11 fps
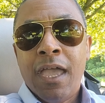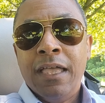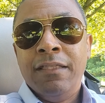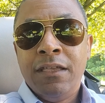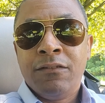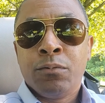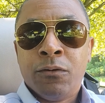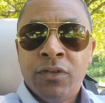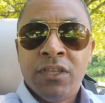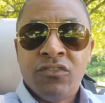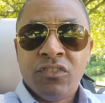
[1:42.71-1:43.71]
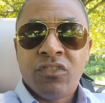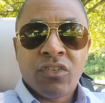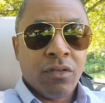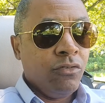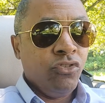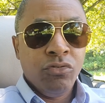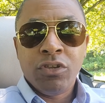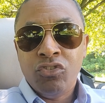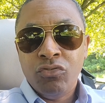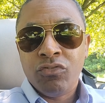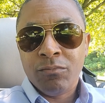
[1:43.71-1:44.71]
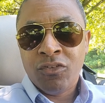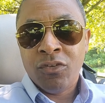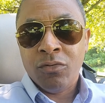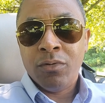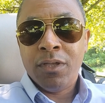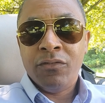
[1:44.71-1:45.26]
And these provisions, you can use them too